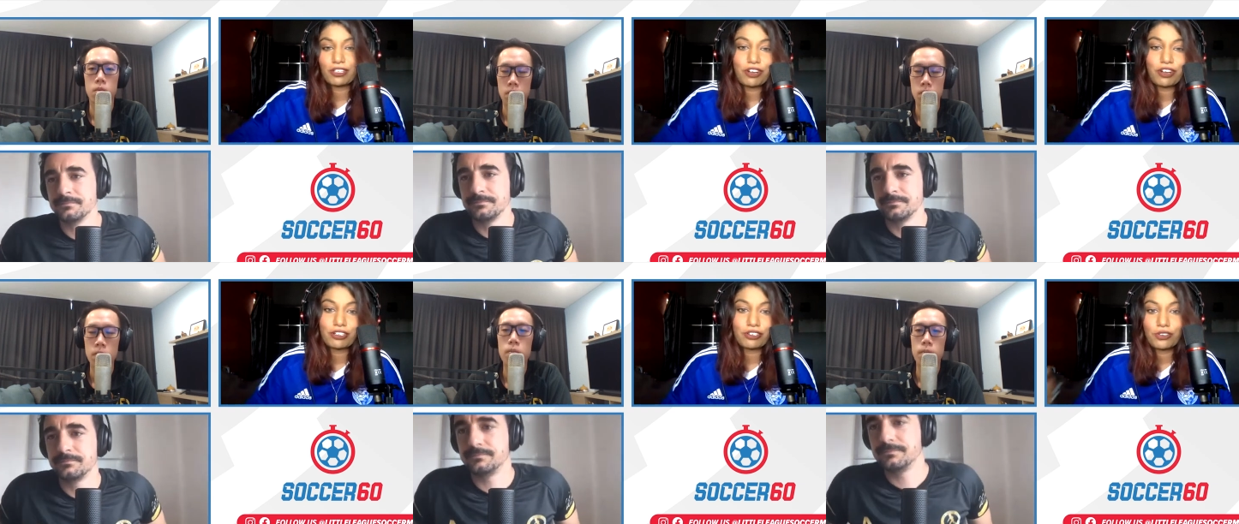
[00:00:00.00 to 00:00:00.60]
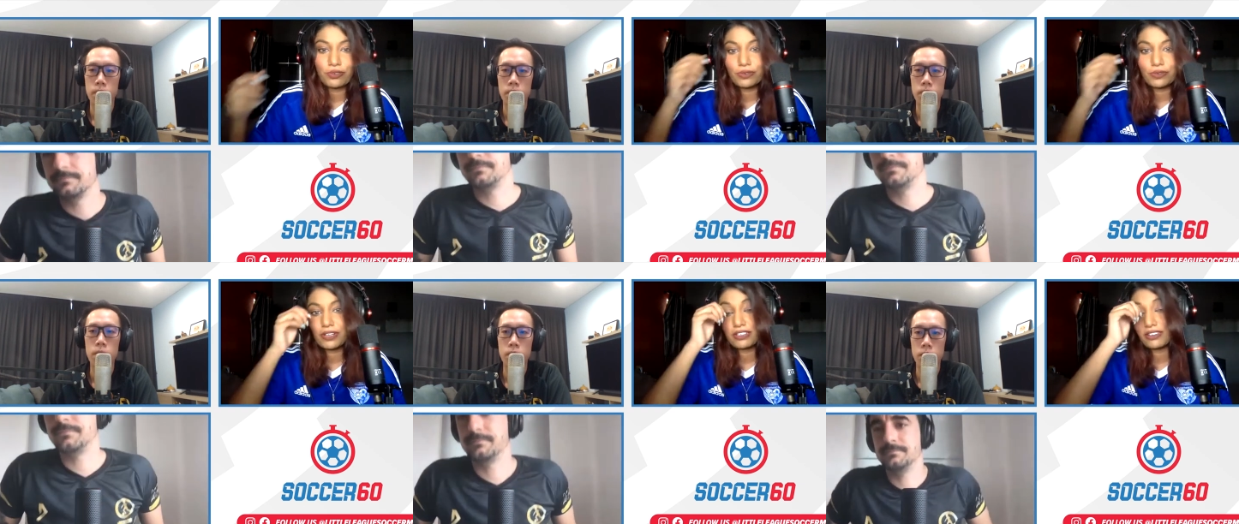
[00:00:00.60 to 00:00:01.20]
Speaker 1: trying to
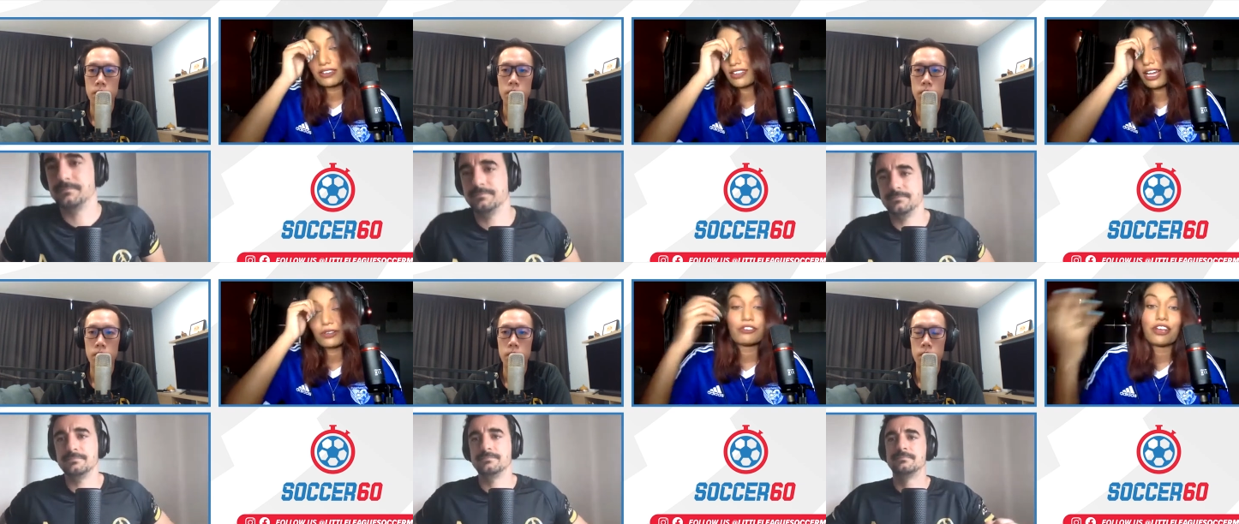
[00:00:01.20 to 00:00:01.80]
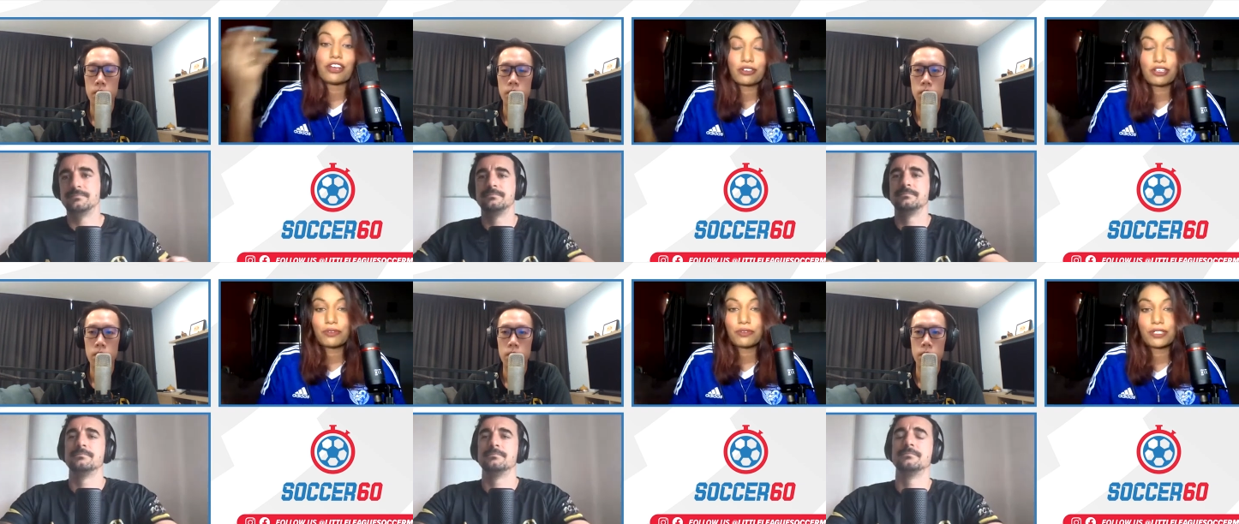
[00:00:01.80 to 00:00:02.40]
do and how they're trying to
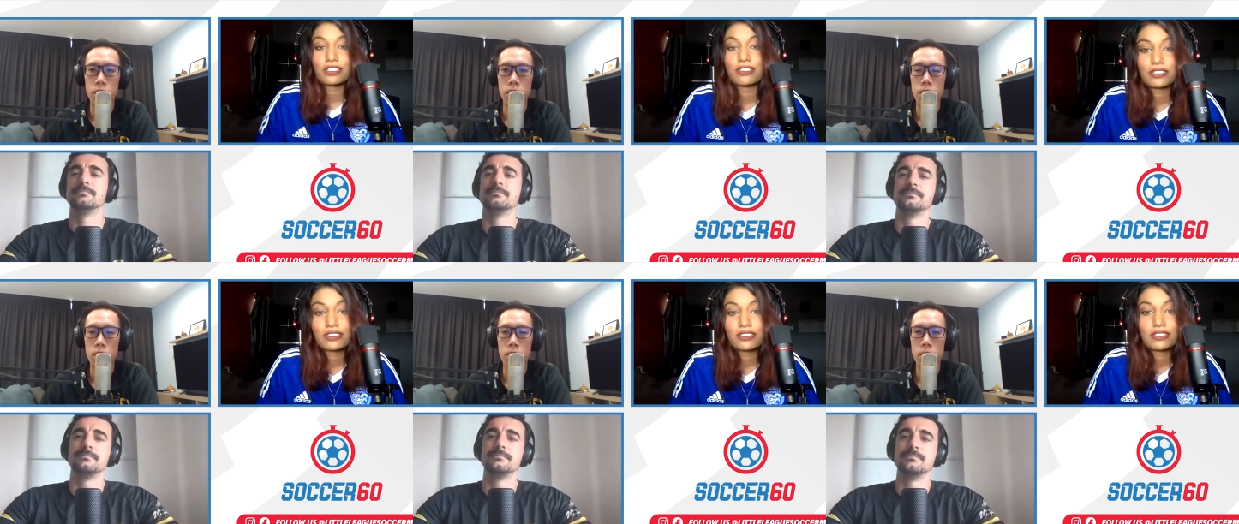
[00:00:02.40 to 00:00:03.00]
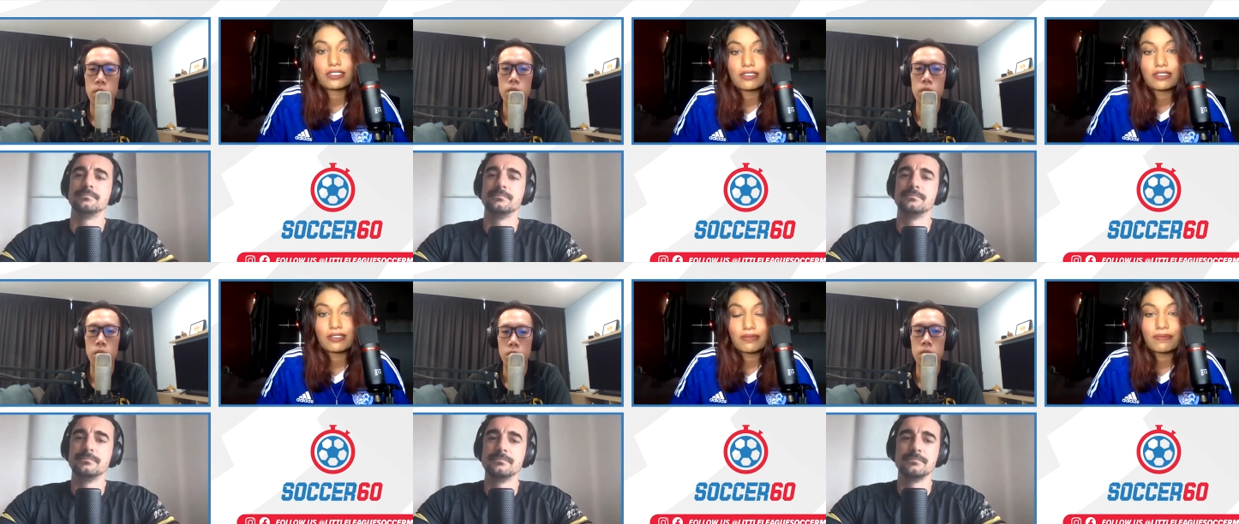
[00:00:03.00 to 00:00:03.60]
influence us.
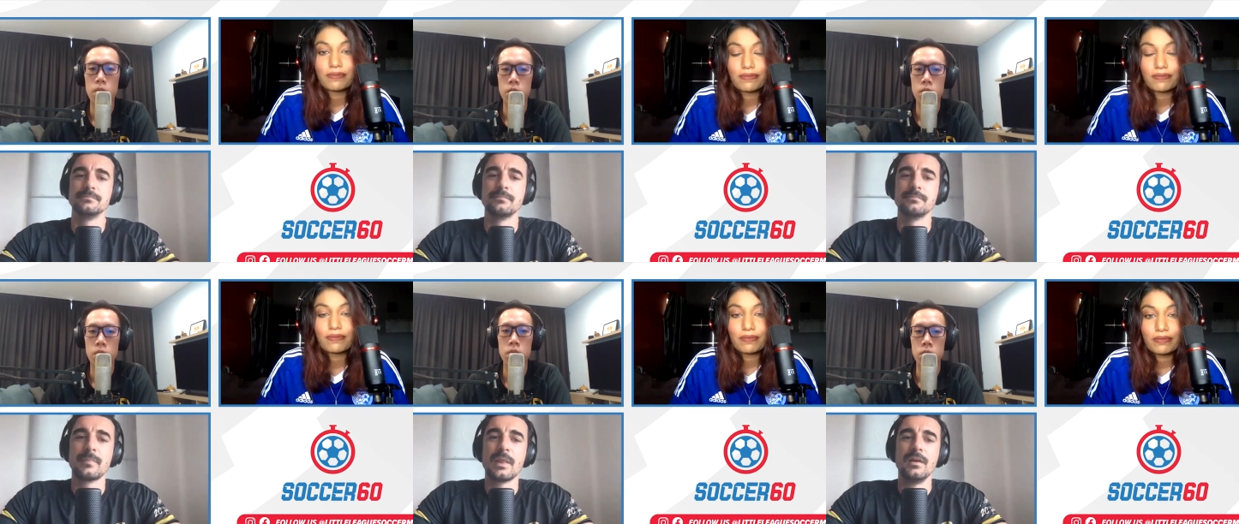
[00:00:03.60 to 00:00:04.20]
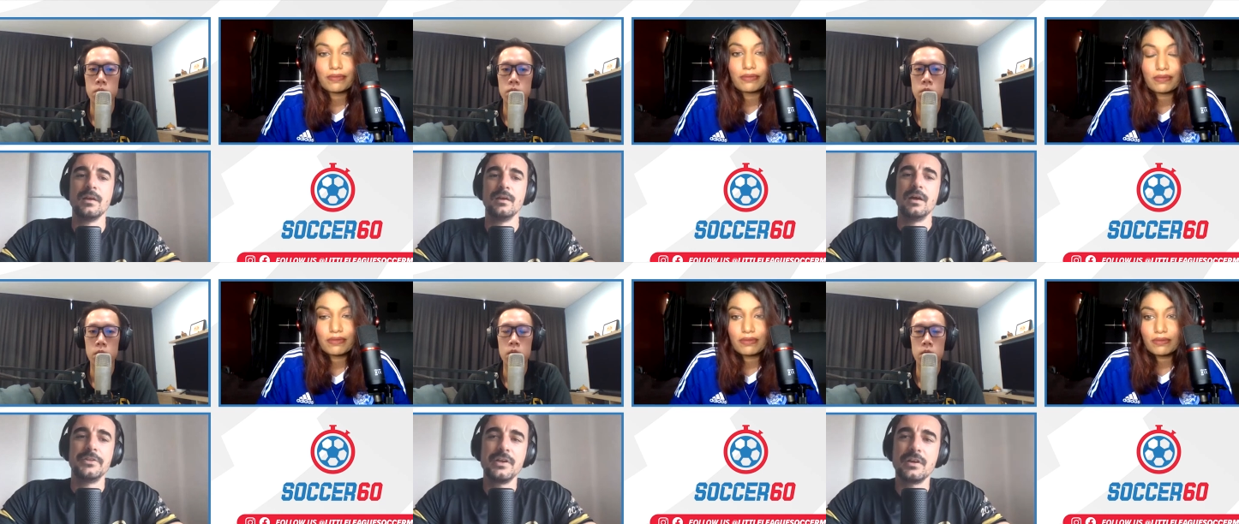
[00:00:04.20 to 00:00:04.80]
Mm.
Speaker 2: Mm.
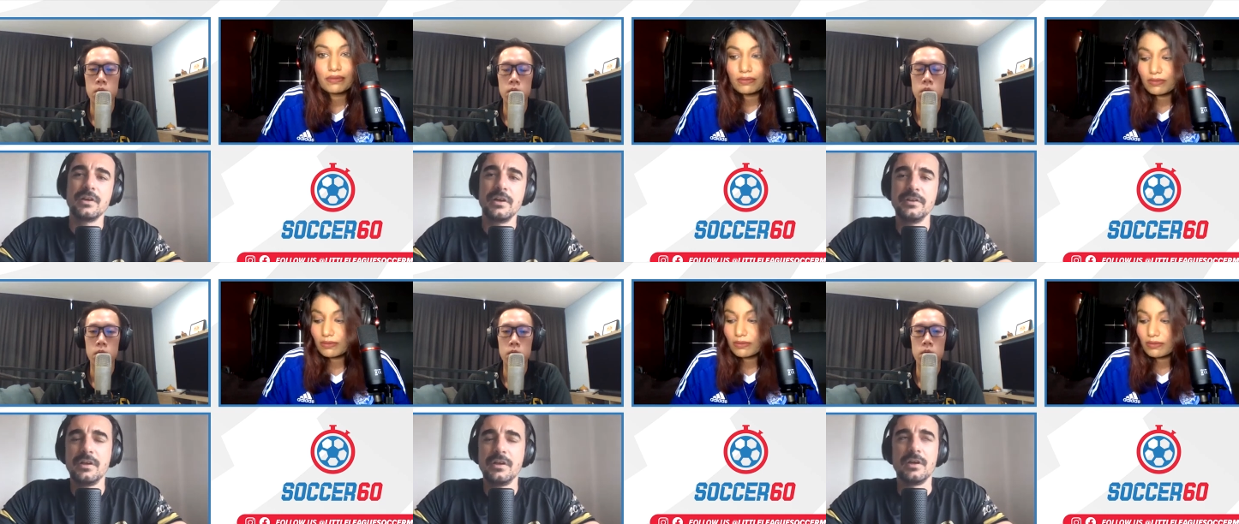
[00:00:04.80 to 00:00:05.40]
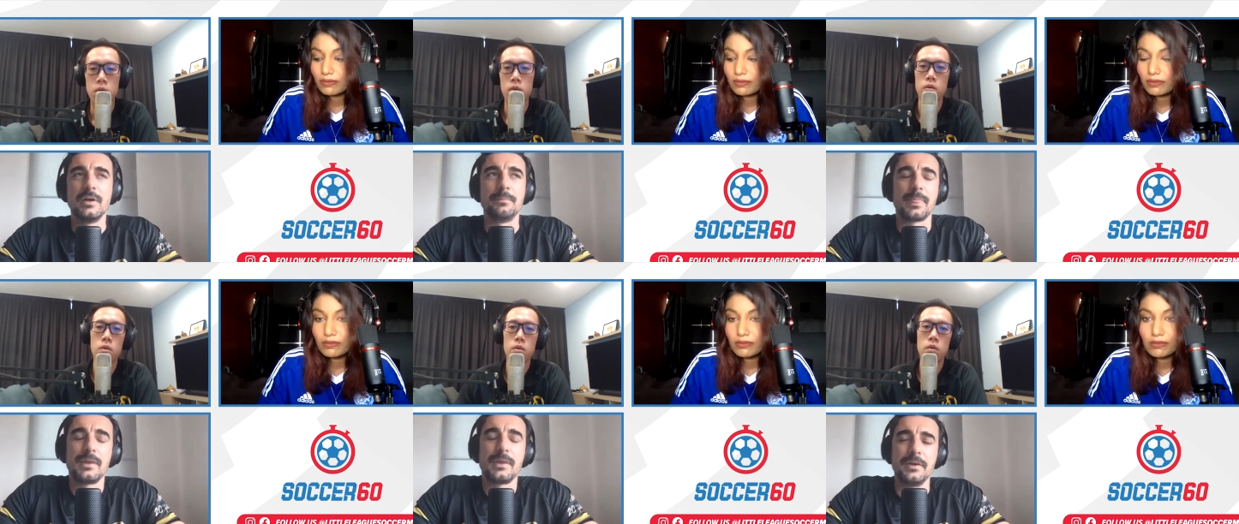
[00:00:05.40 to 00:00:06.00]
I think you
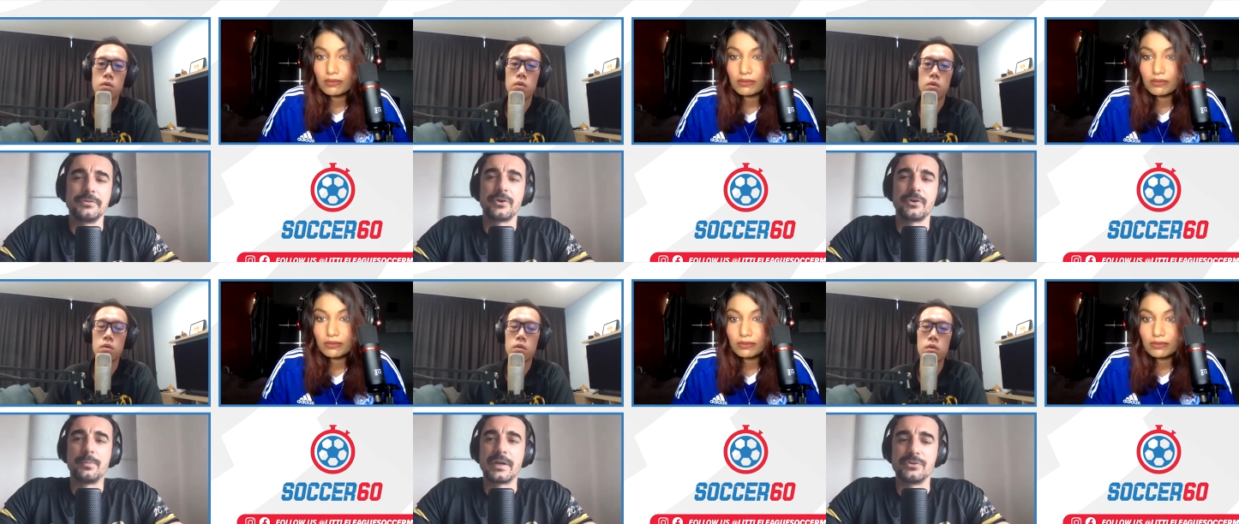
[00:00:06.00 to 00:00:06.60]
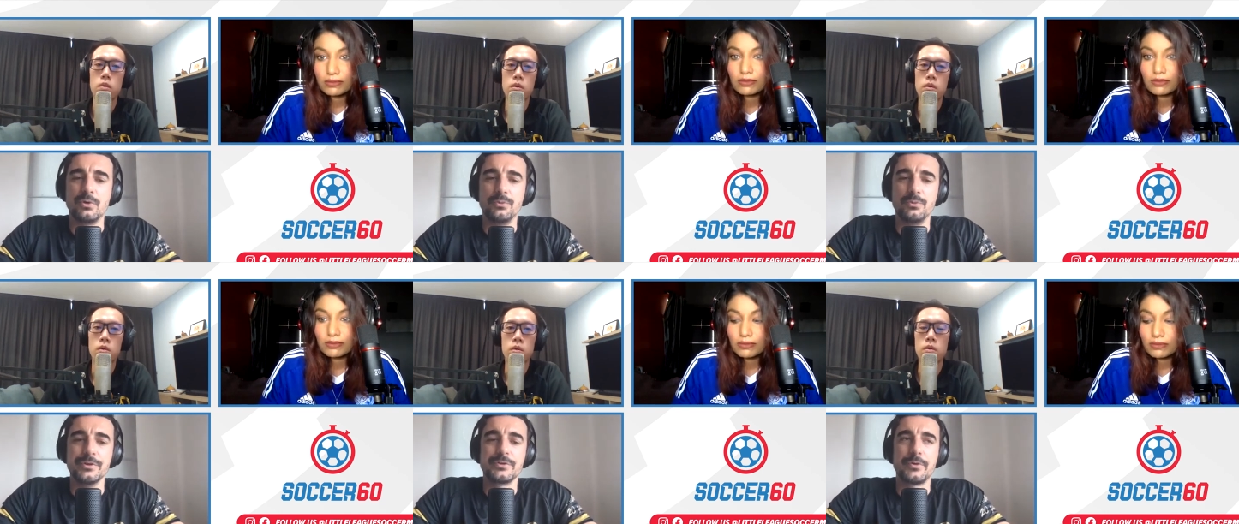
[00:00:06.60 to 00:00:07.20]
know, to go back to what
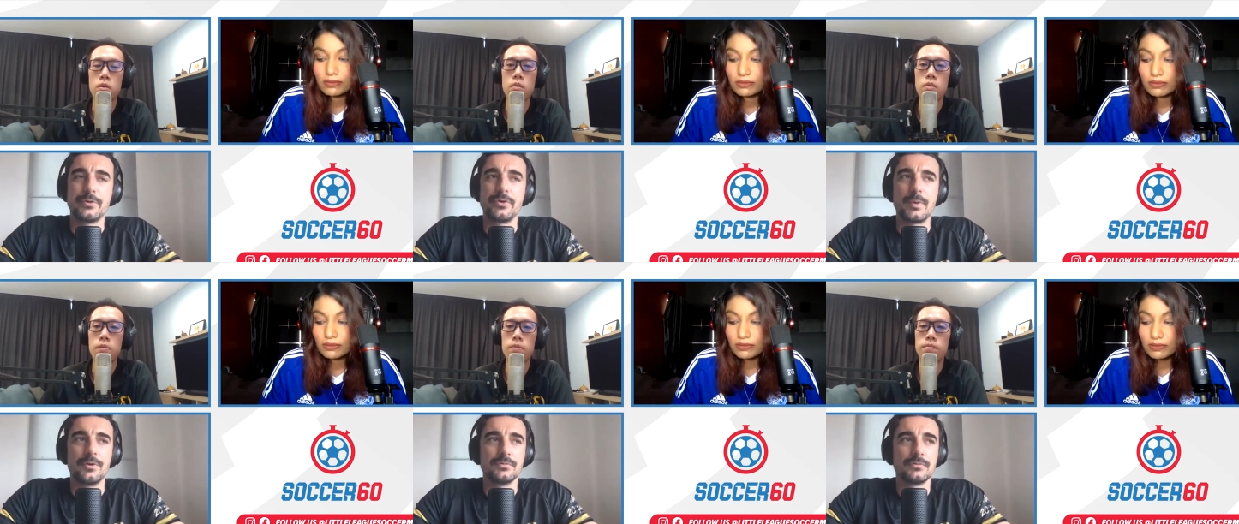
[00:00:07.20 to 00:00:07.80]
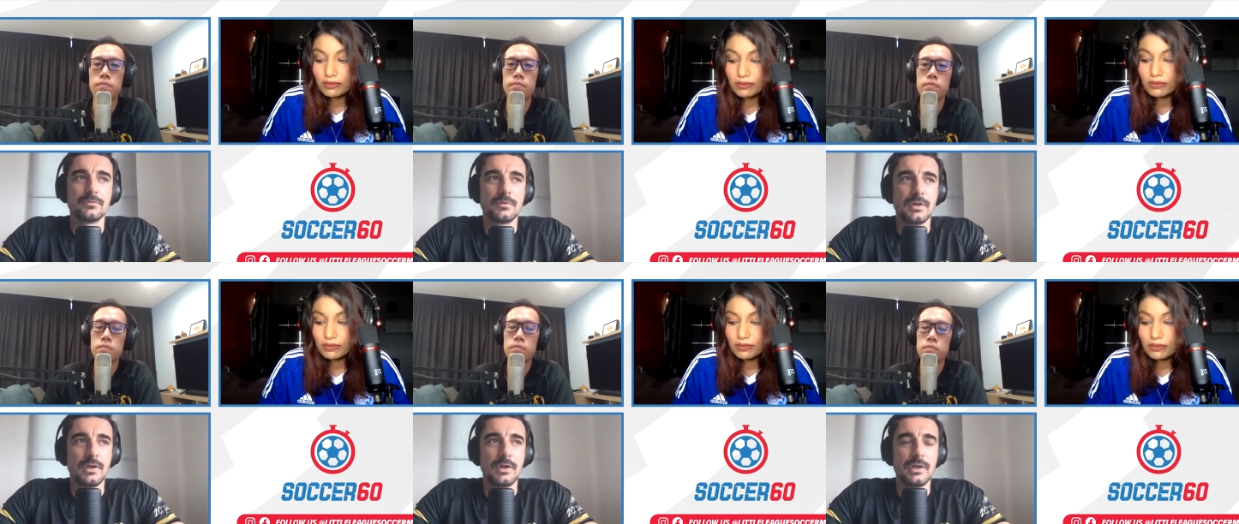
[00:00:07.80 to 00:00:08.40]
we spoke about
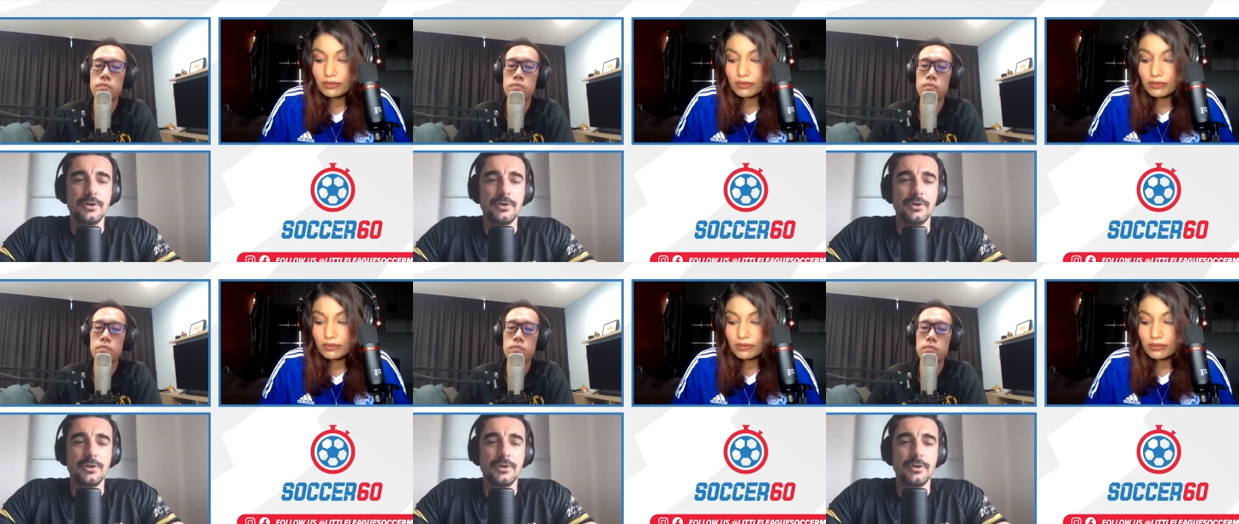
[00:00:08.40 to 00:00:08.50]
a